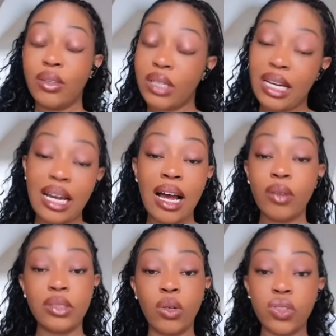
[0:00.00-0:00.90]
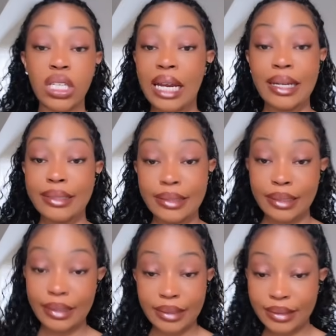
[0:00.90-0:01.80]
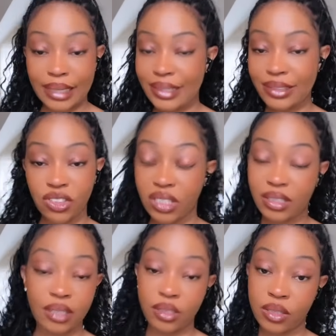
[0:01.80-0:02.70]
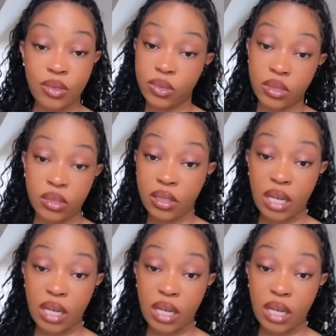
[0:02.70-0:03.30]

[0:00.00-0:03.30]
don't care how nonchalant he is, that is just an excuse.